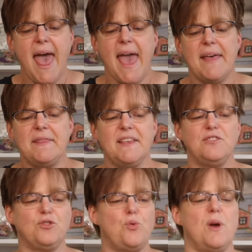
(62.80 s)
And
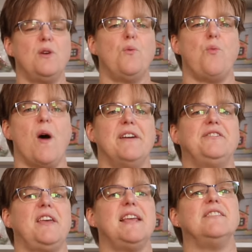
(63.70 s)
this quilt
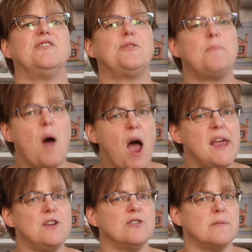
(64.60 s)
was
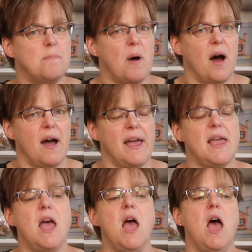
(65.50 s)
inspired
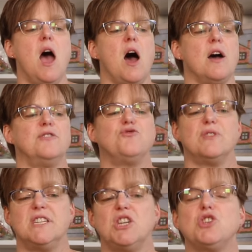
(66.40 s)
by
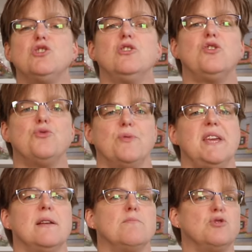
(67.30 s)
traditional
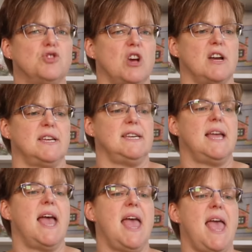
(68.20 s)
Korean
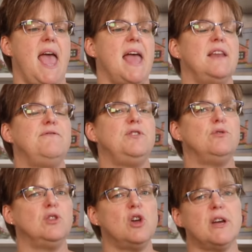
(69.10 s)
Pojagi. And if
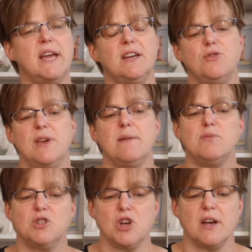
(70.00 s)
you look at
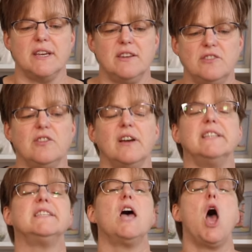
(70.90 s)
Korean Pojagi
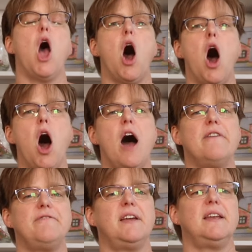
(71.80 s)
designs,
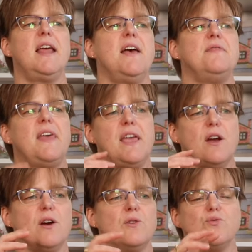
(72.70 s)
often
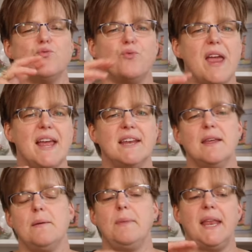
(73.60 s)
they are
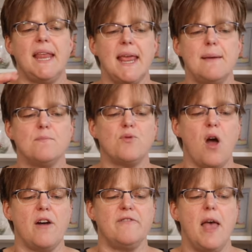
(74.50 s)
random and
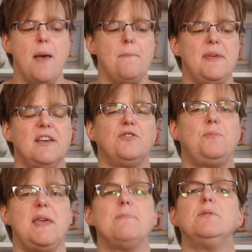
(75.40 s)
improv because
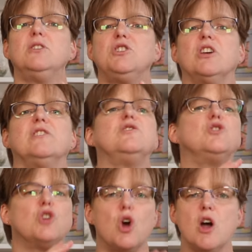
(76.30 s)
people
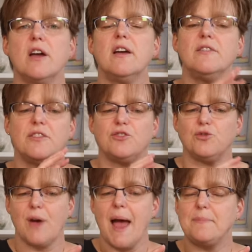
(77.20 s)
just took the
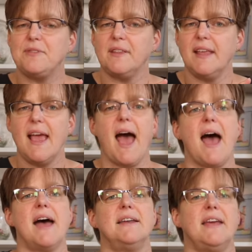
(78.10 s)
scraps that they
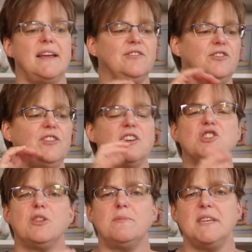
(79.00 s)
had and
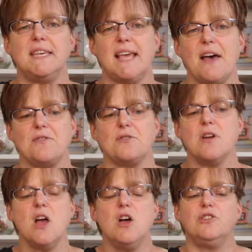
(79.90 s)
stitched them together.
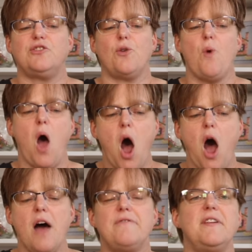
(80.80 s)
So
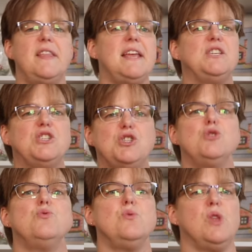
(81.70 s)
often they
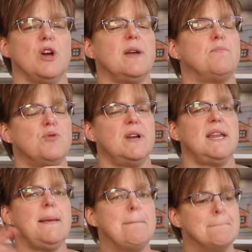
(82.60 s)
do look
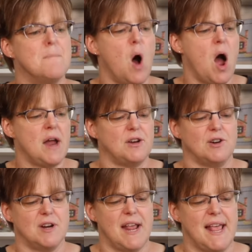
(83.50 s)
pretty
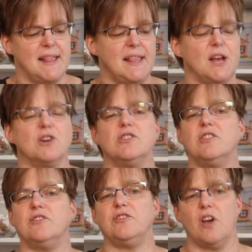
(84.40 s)
modern in their
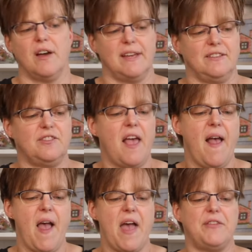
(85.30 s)
designs.
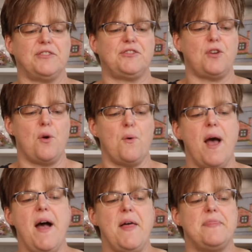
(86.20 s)
And so
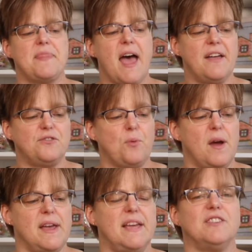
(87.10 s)
that's
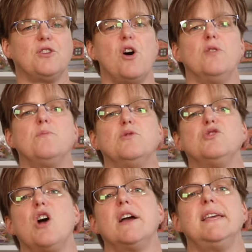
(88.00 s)
why it's called
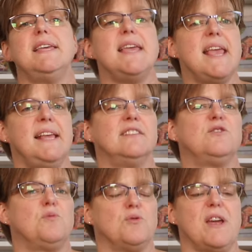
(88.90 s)
Pojagi
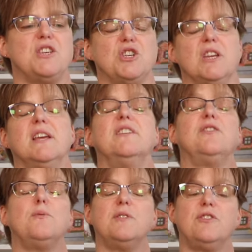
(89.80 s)
Inspiration,
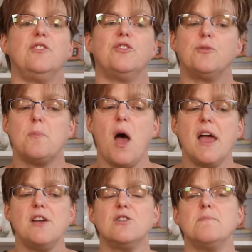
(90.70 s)
because it was
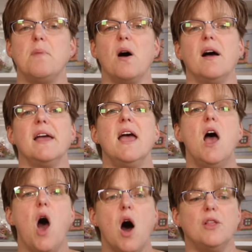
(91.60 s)
inspired by
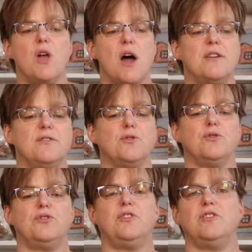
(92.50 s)
a lot of
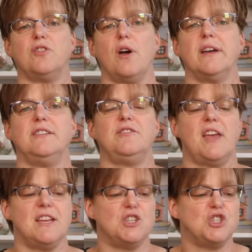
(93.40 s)
those designs
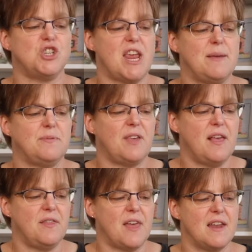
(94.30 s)
and shapes
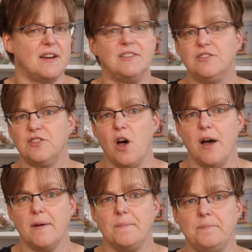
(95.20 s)
that I saw.